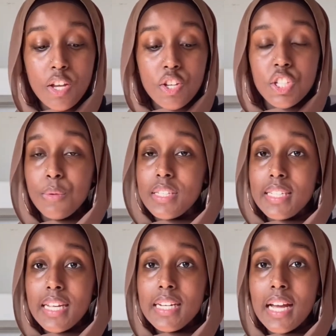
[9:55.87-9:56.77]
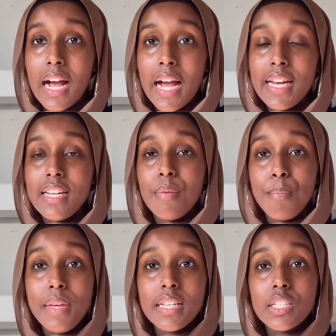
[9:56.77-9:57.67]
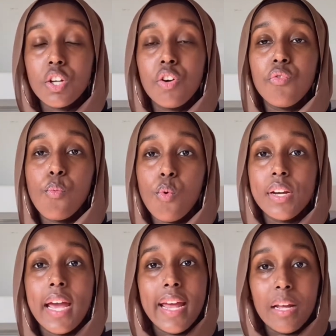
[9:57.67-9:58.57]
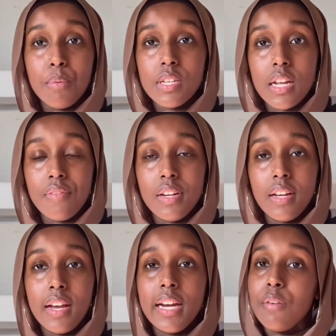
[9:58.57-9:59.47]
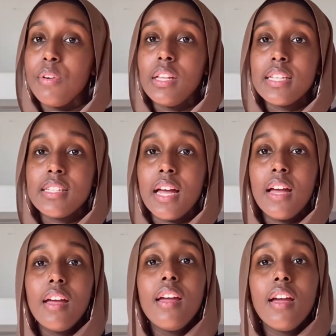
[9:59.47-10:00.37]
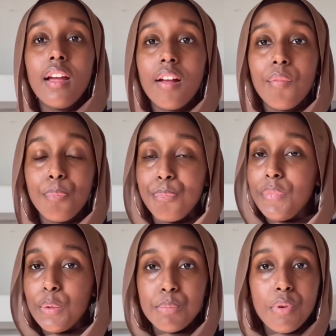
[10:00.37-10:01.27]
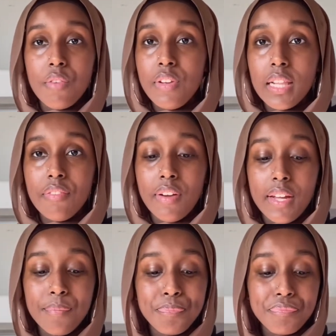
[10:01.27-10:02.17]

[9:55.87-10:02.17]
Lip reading: So instead, I did a mix of water and apple cider vinegar, and I realized that it was perfectly fine.